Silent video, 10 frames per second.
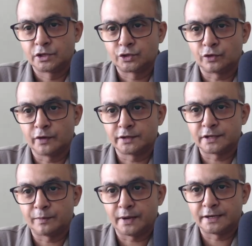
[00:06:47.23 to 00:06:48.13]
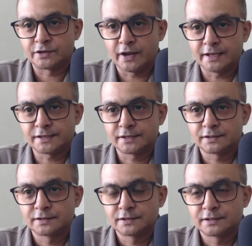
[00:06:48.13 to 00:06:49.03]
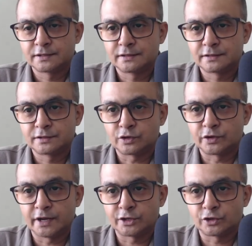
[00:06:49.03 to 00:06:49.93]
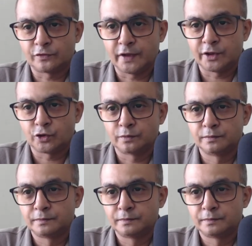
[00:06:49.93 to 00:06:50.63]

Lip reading: So once I apply trace, so trace of A cube,